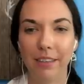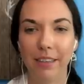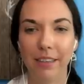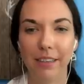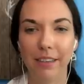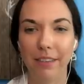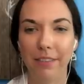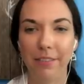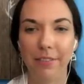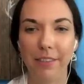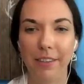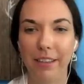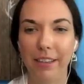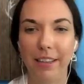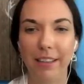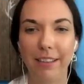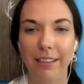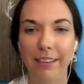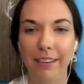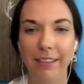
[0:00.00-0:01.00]
I just feel
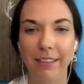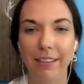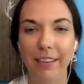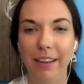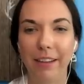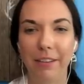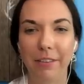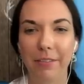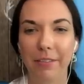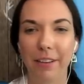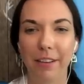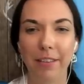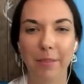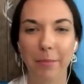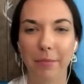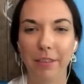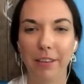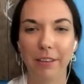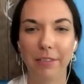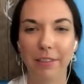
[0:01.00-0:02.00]
like he's gonna sacrifice
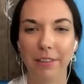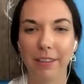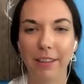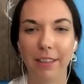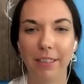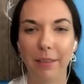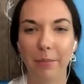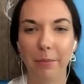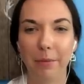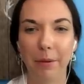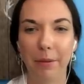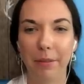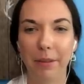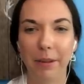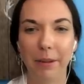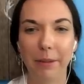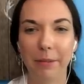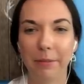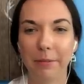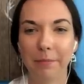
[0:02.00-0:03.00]
himself and let them both
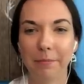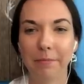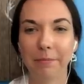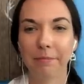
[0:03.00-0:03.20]
go.